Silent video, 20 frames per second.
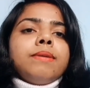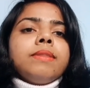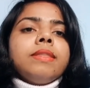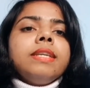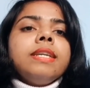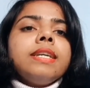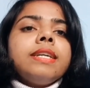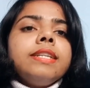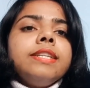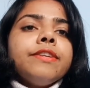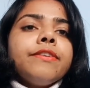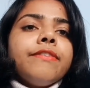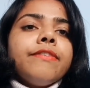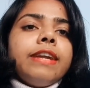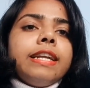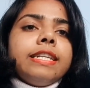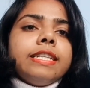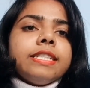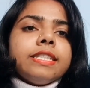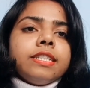the cleaning
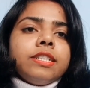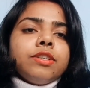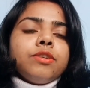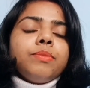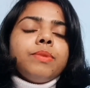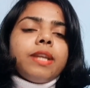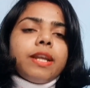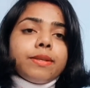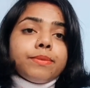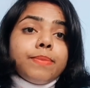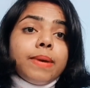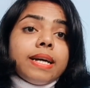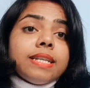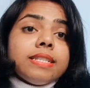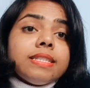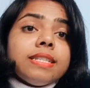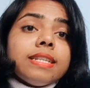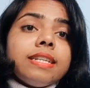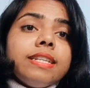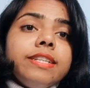validation equipment has
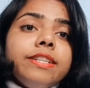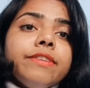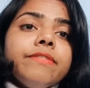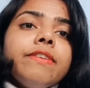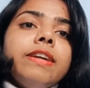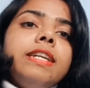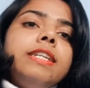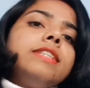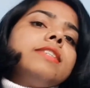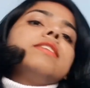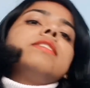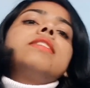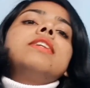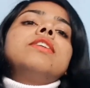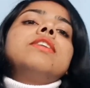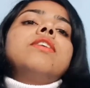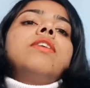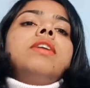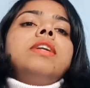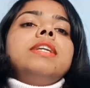passed the cleaning validation,
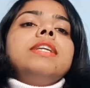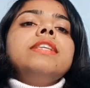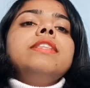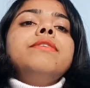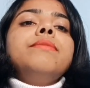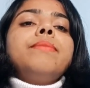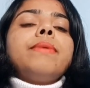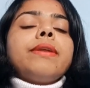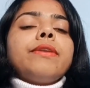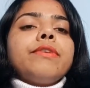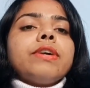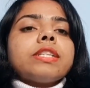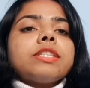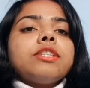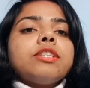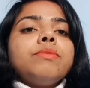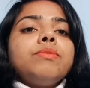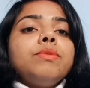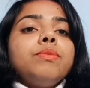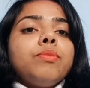then only the
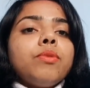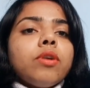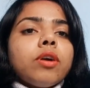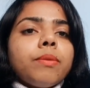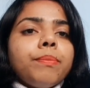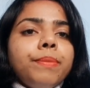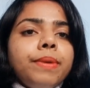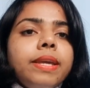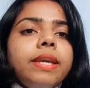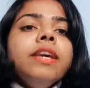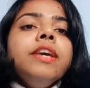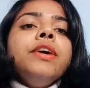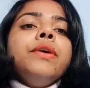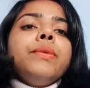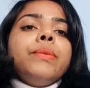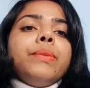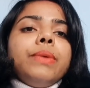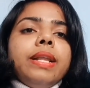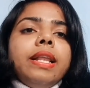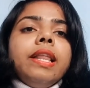manufacture of the product B
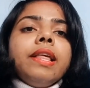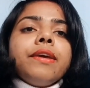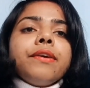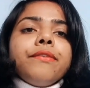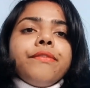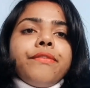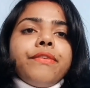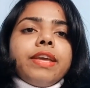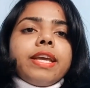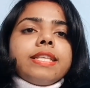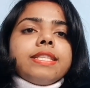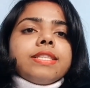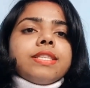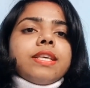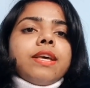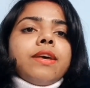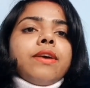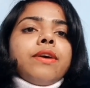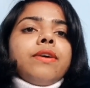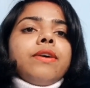will begins.